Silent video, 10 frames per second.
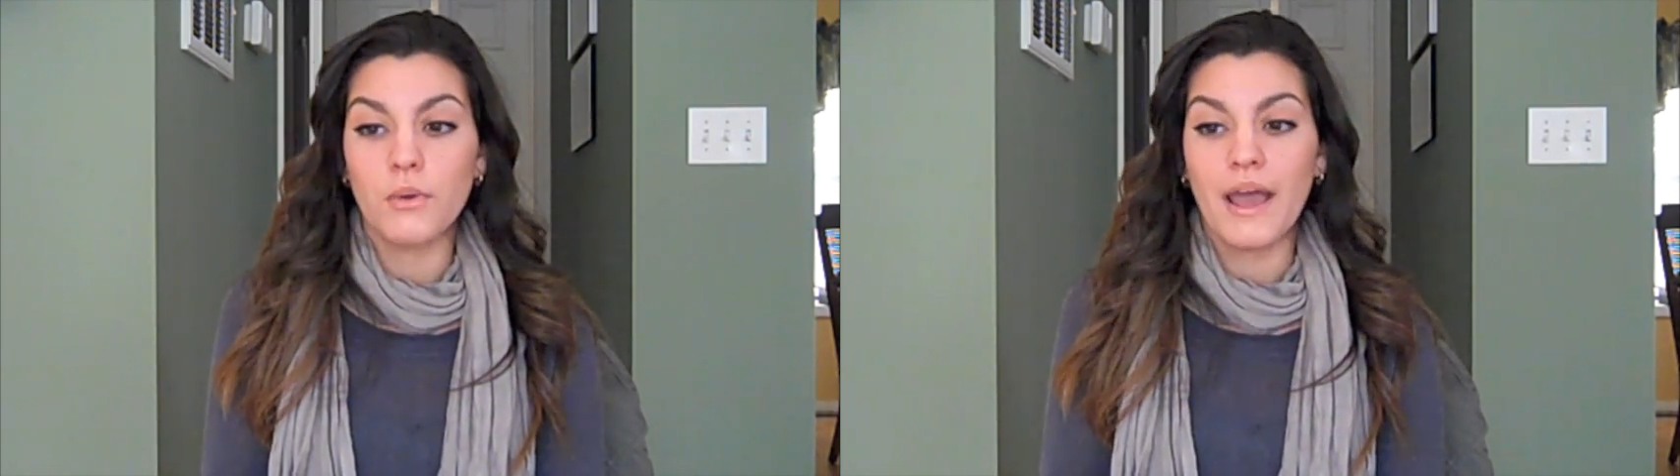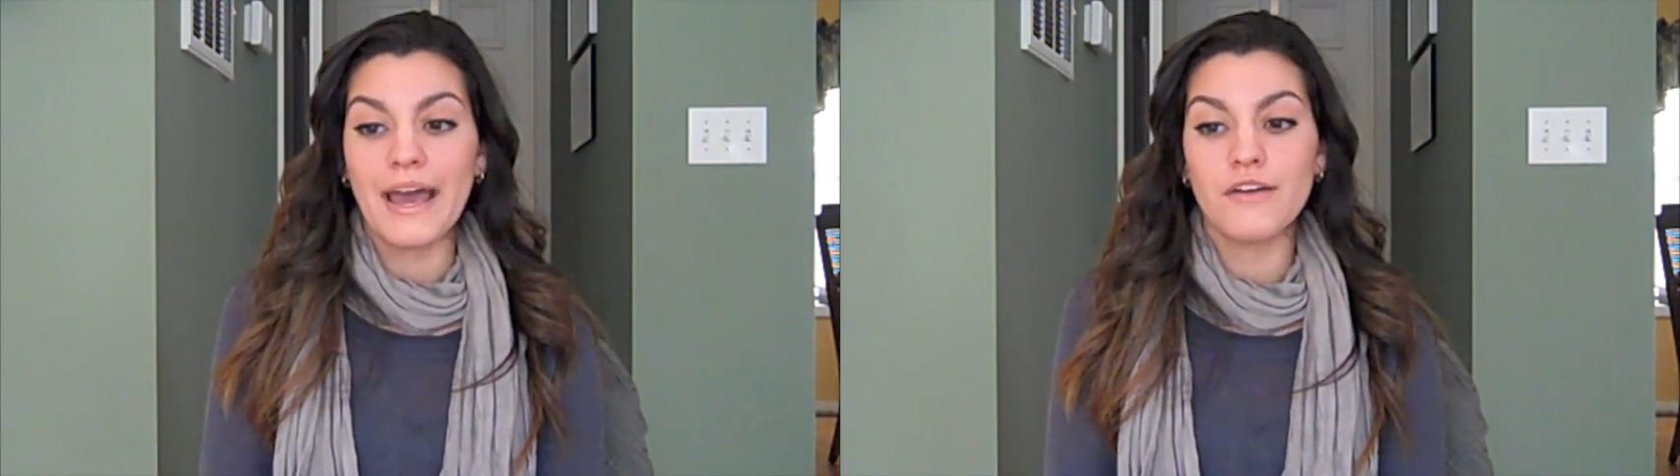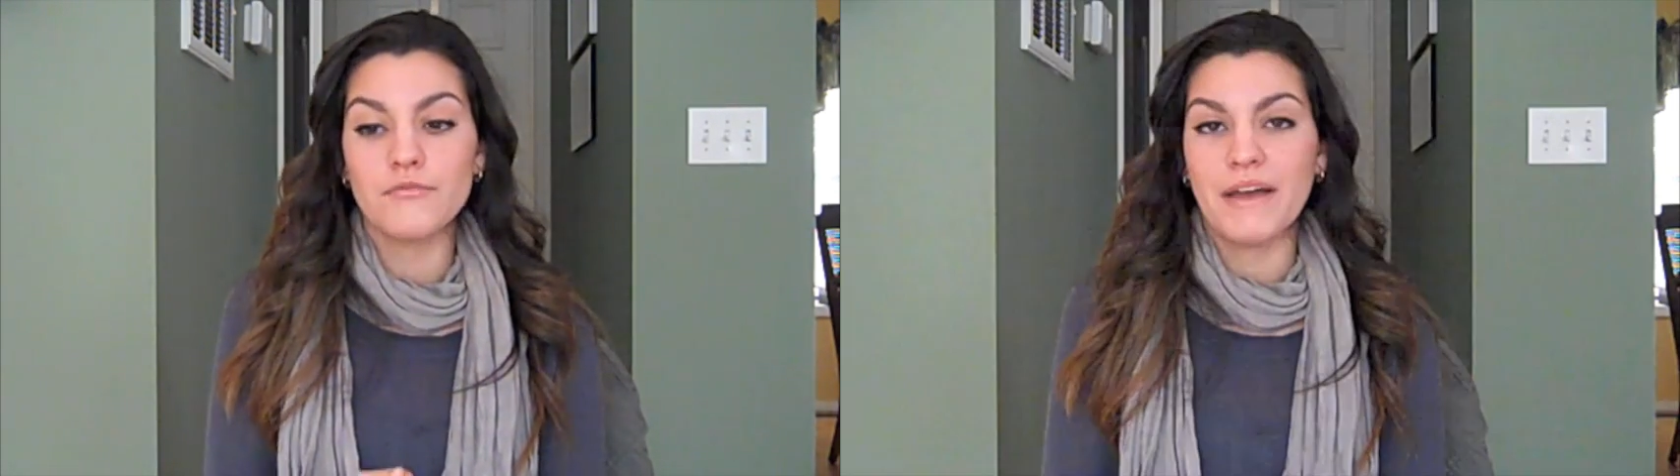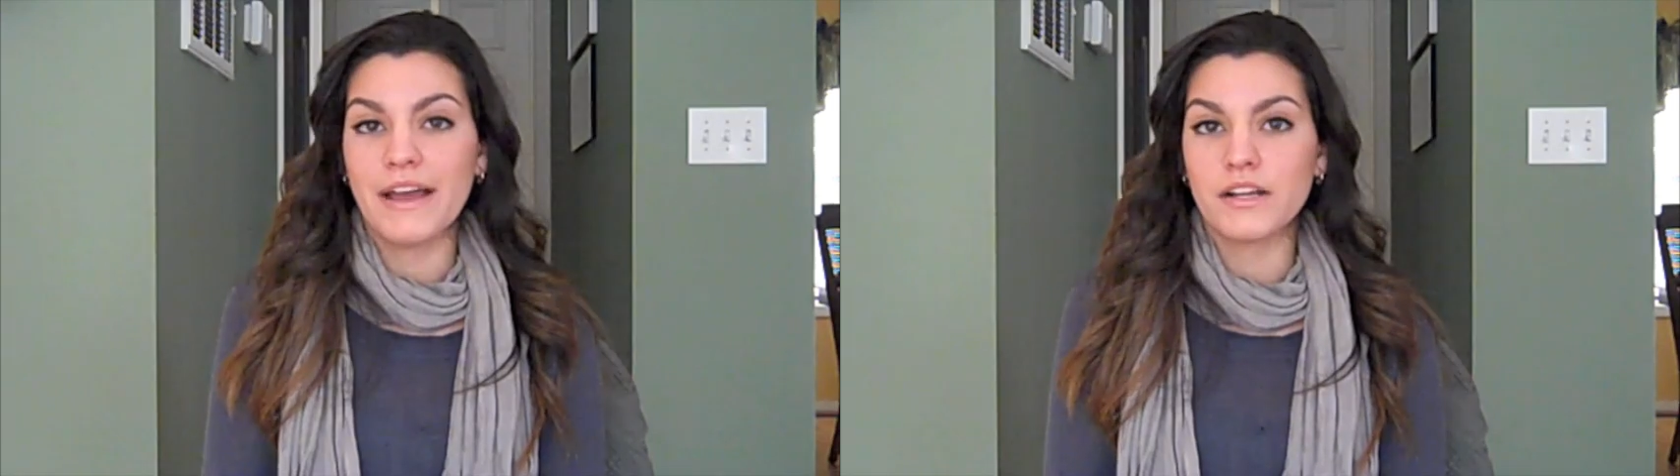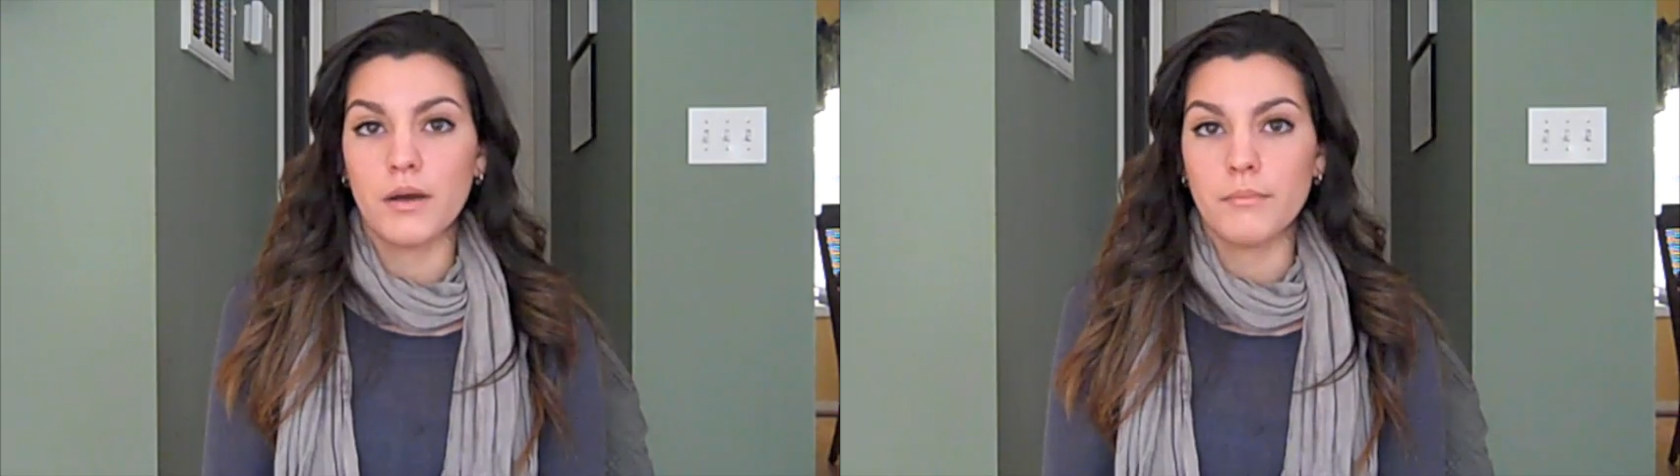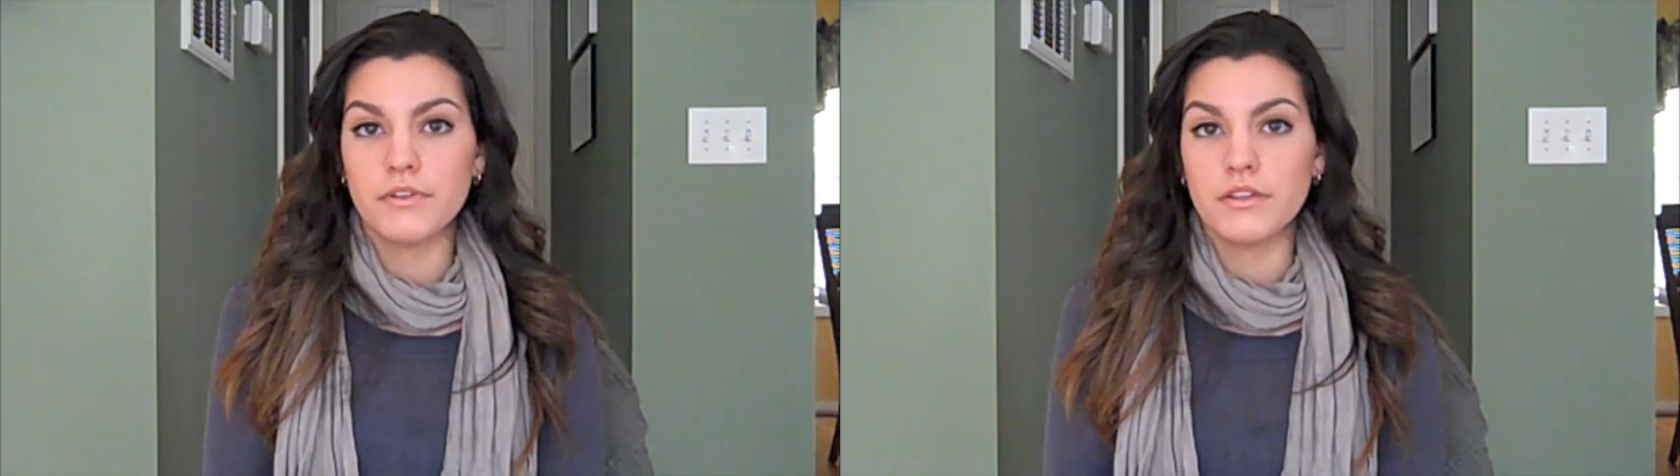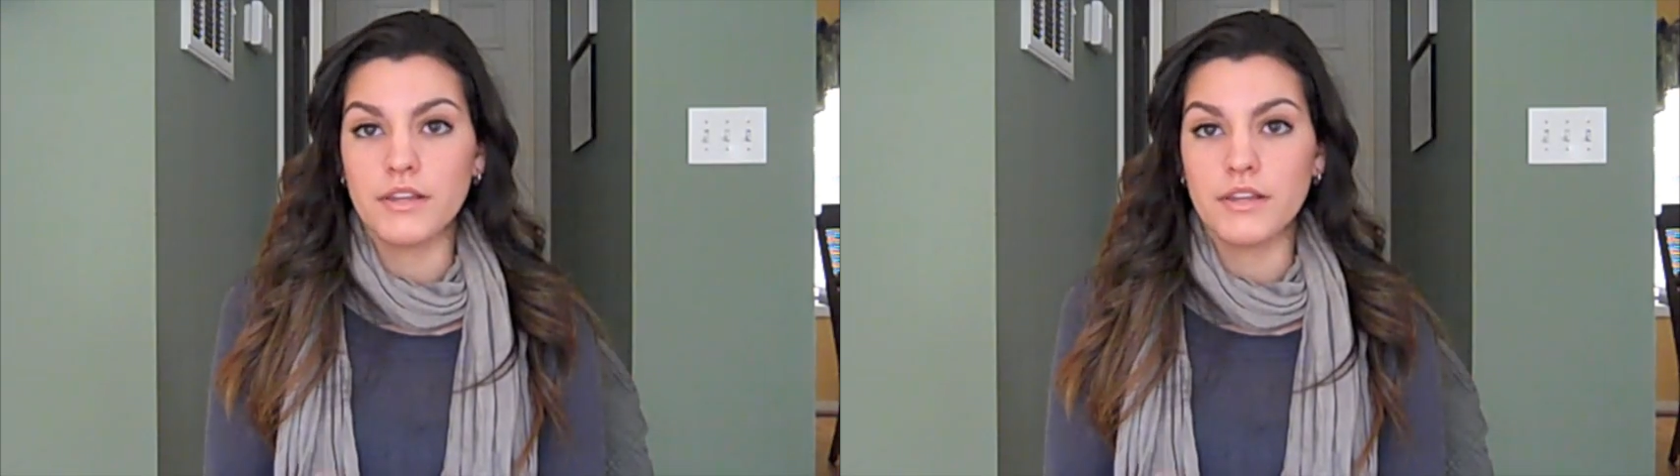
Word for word: you have backup,